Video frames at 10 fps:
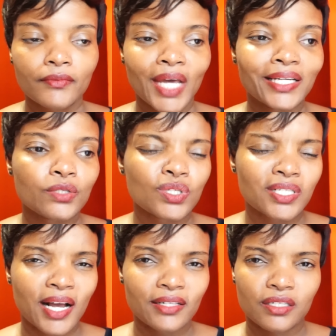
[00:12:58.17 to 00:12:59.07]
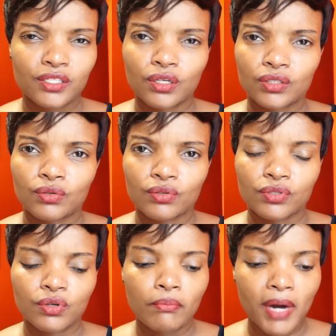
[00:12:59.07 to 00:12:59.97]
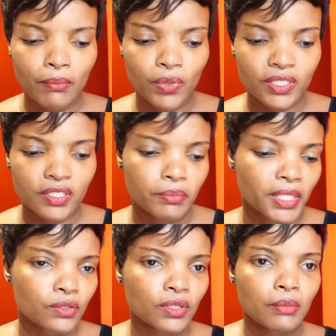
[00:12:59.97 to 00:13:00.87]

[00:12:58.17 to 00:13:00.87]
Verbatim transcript: And it was culture shock to Rocio mom when she's being told